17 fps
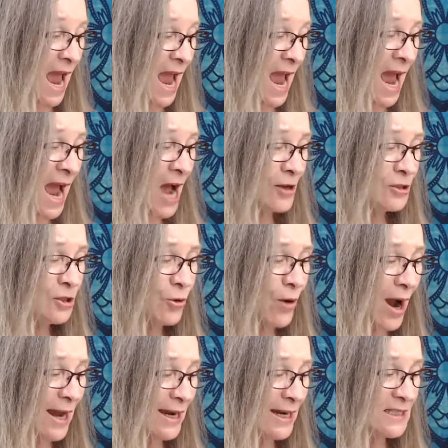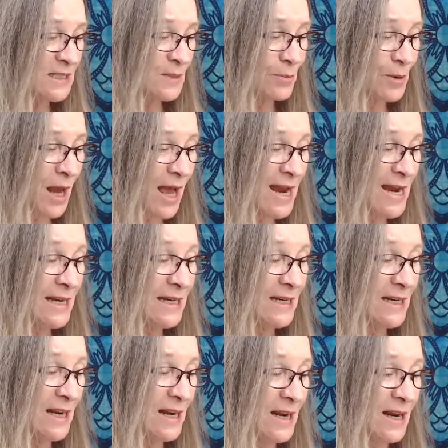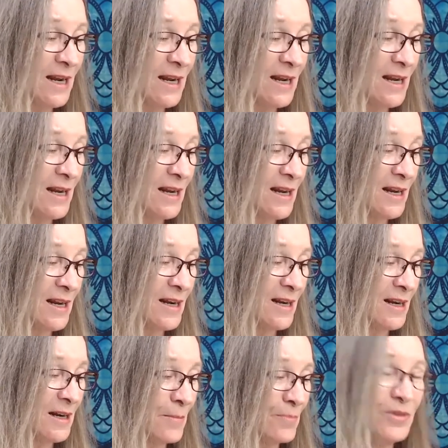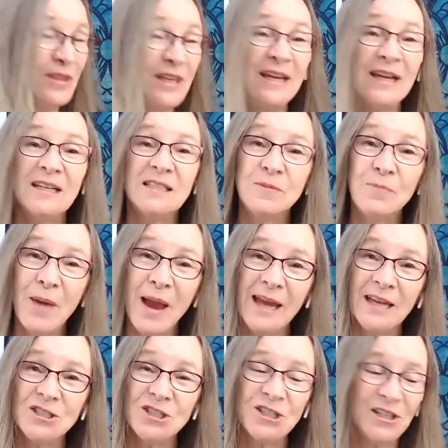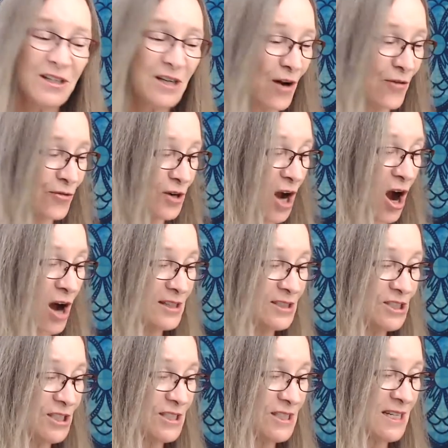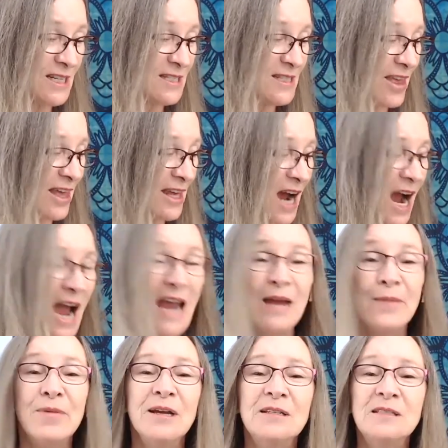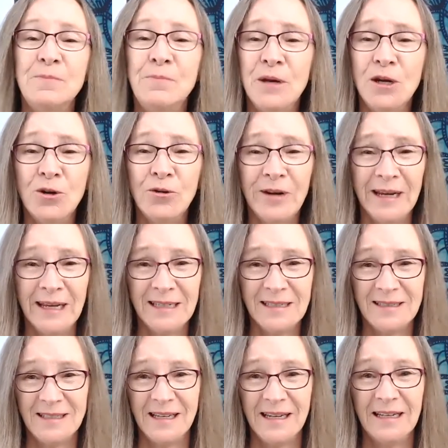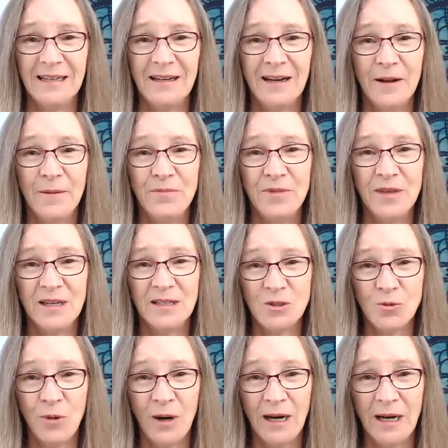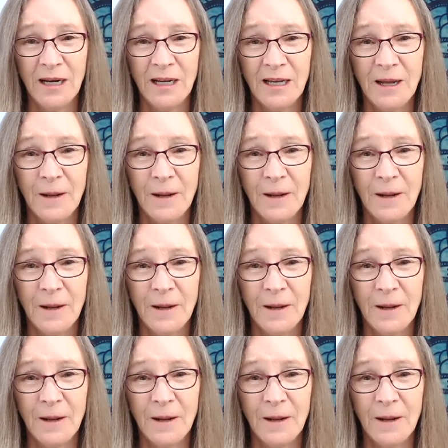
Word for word: How do I explain the expansion of consciousness that I am experiencing this week?